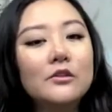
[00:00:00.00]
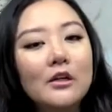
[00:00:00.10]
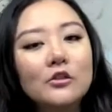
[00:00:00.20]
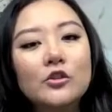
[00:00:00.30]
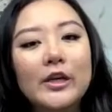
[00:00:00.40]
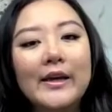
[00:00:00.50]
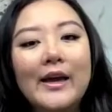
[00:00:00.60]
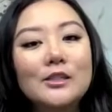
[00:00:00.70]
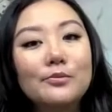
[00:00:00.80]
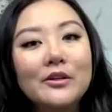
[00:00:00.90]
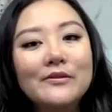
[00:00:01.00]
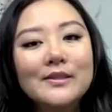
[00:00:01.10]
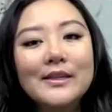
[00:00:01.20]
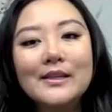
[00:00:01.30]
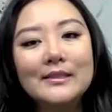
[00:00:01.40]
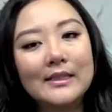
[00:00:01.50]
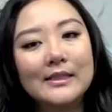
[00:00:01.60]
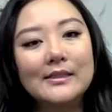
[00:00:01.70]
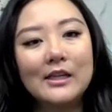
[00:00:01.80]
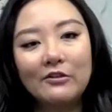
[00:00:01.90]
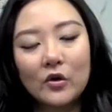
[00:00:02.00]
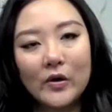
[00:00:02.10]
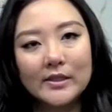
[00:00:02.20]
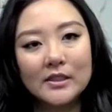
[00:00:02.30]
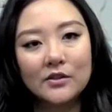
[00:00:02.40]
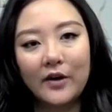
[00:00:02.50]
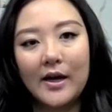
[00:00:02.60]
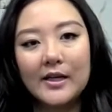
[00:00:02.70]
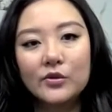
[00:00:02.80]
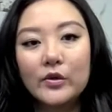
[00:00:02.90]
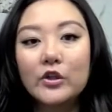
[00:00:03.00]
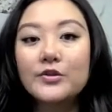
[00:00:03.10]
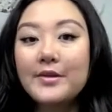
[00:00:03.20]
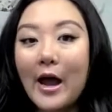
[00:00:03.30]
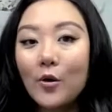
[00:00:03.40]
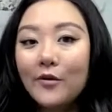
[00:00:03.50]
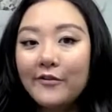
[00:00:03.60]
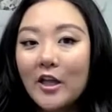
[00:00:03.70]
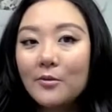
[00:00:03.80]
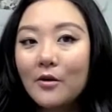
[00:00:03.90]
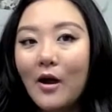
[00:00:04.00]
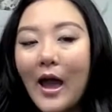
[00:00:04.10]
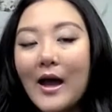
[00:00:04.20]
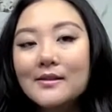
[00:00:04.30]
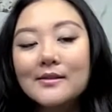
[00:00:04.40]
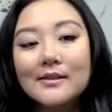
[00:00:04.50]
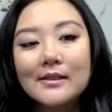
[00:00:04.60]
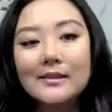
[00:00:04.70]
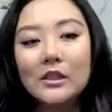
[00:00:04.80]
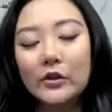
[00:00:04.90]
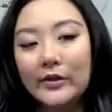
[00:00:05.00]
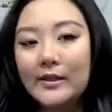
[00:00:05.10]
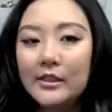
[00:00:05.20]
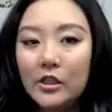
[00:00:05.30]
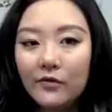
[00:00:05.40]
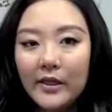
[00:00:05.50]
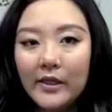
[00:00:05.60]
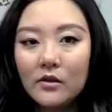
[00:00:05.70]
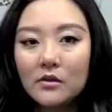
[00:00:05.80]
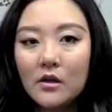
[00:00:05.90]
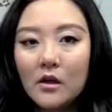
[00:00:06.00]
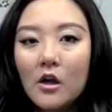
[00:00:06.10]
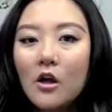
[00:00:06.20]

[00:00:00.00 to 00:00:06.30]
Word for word: Doctor Chang has previously conducted several courses for us, which are now available as Distant Learning C U videos.